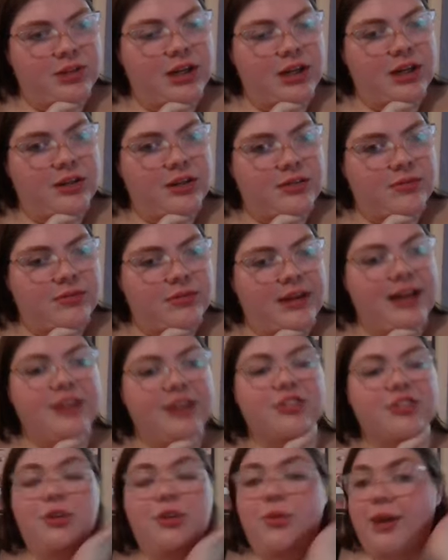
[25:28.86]
Yeah. Oh,
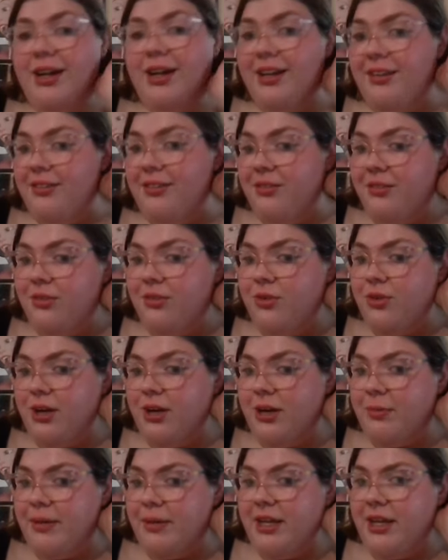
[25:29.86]
actually, yes.
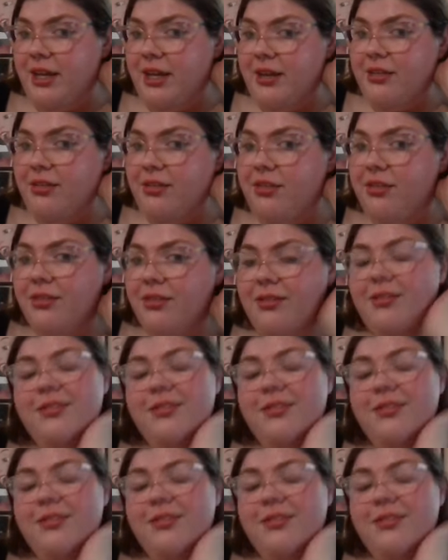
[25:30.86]
Quite a bit, yes.